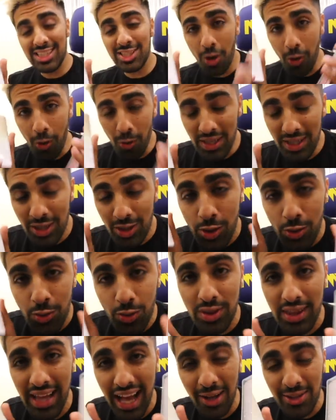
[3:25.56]
is only
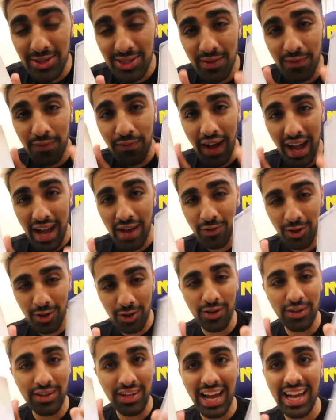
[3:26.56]

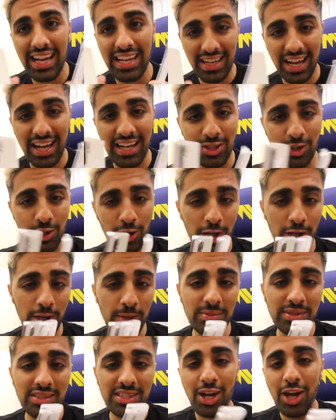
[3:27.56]
2,599
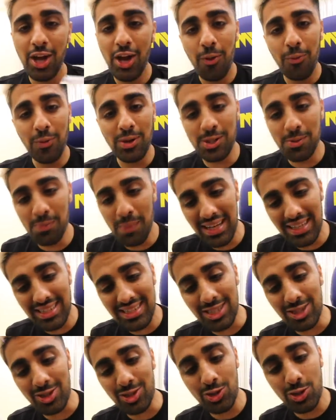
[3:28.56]
dirhams, which makes
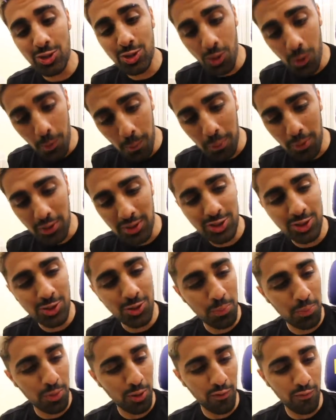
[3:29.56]
it super,
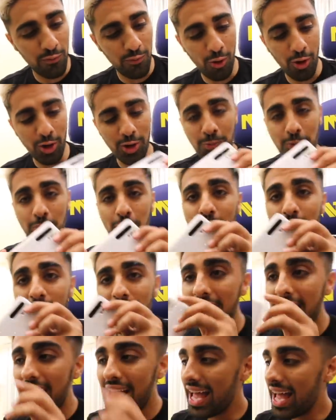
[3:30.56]
super
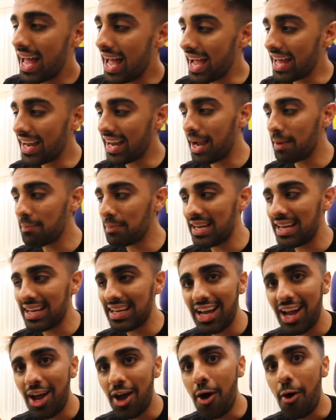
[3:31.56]
affordable. And I
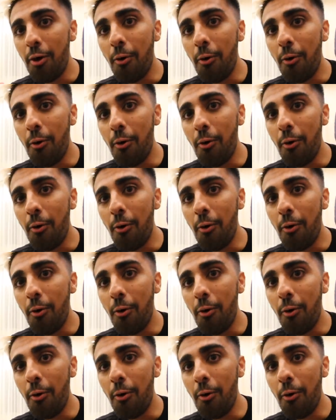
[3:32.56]
mean,